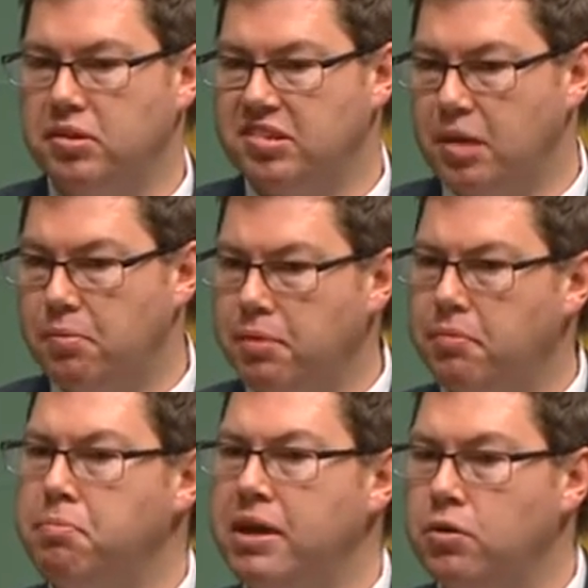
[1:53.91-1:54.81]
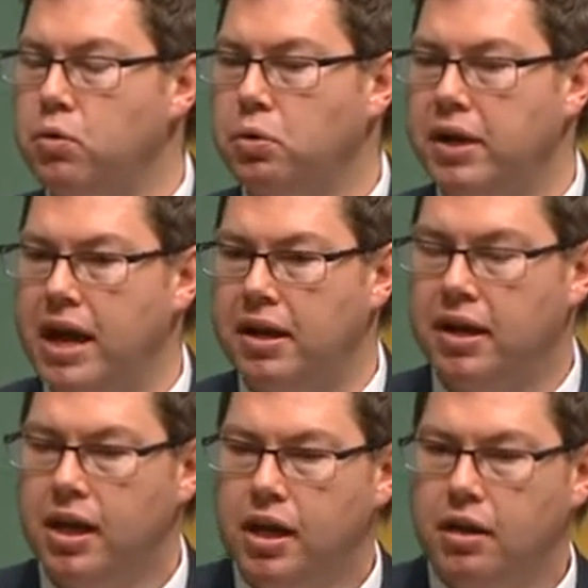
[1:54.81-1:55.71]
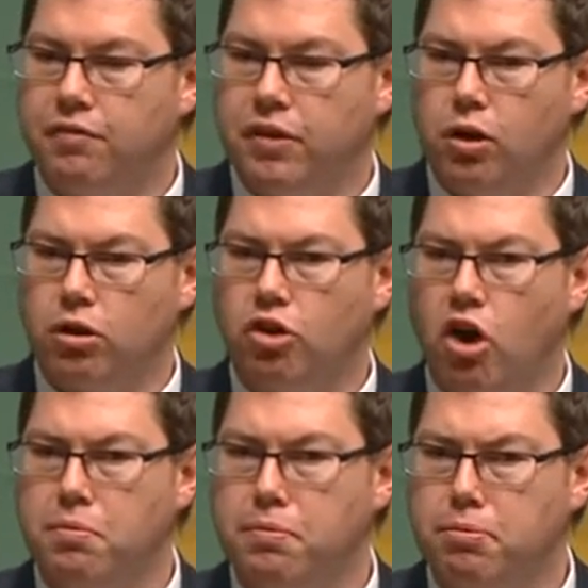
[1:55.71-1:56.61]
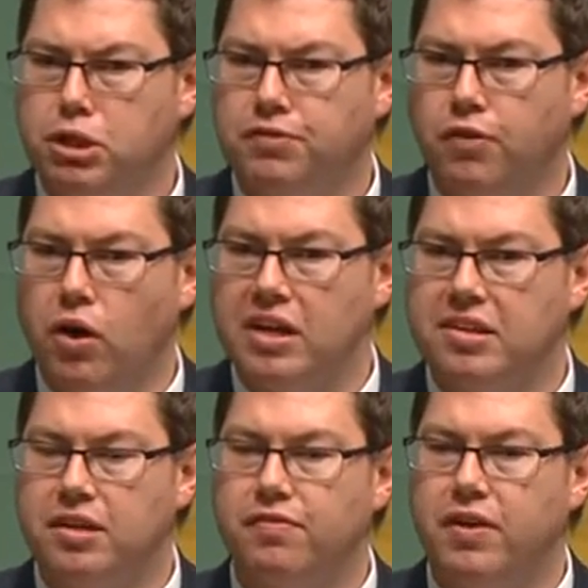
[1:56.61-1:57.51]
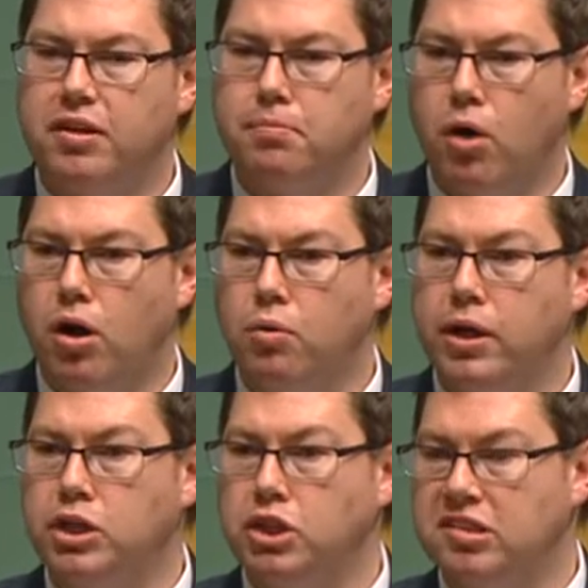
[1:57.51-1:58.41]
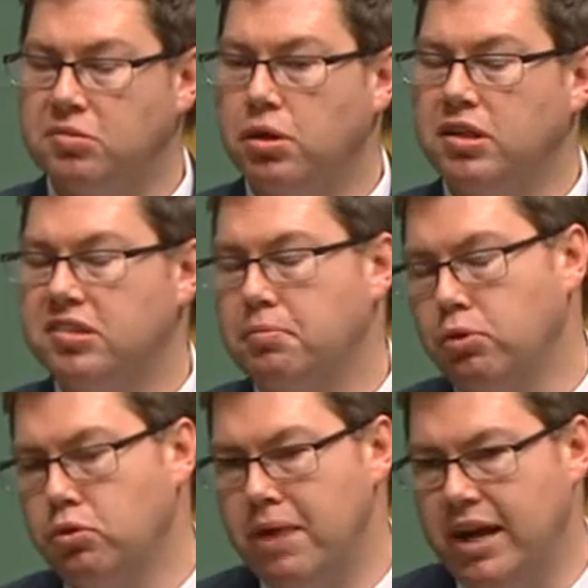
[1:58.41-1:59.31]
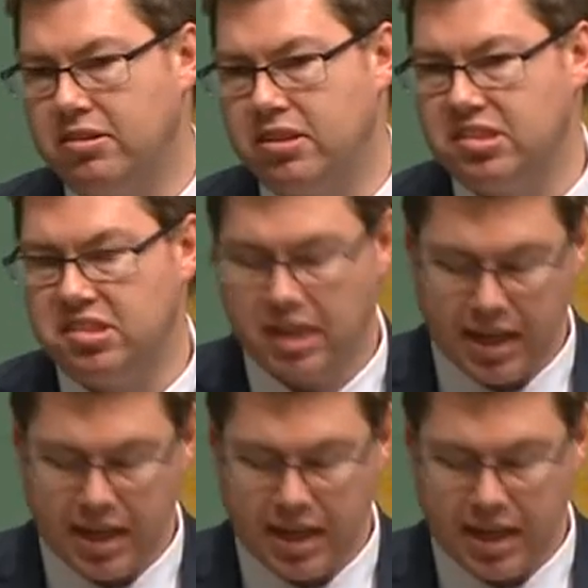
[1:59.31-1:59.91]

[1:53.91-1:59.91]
Some of them have been called out for the October bushfires that affected my region as well as the Blue Mountains.